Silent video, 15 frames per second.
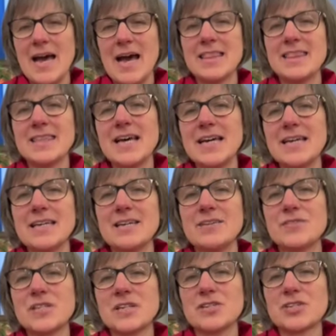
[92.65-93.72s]
And that
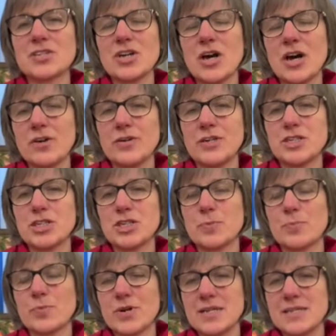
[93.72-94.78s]
gives us courage to
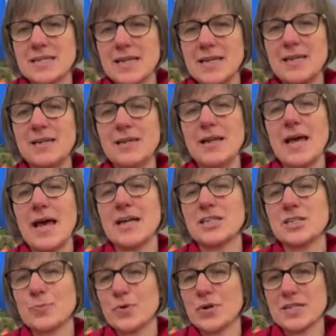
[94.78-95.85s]
press in
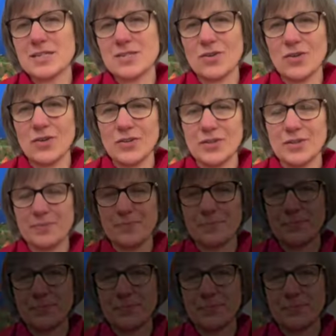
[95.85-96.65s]
and press on.